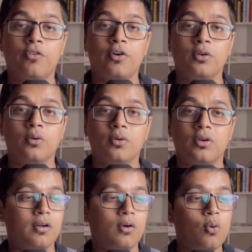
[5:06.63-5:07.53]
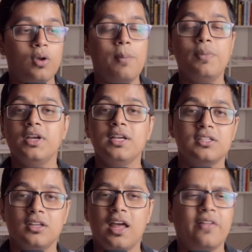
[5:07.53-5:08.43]
for your whole
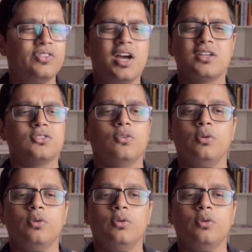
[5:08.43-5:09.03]
application and that's